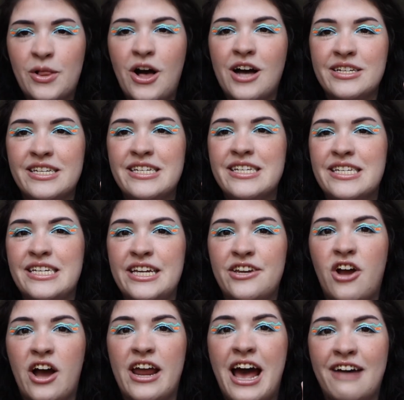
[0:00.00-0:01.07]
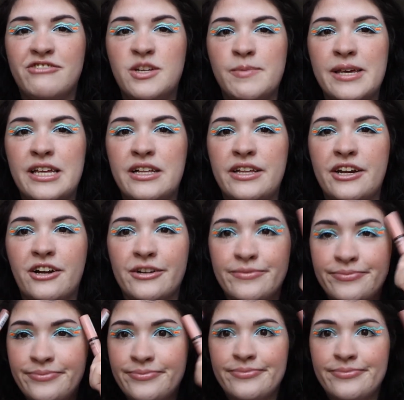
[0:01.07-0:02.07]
glosses did not have to be clear.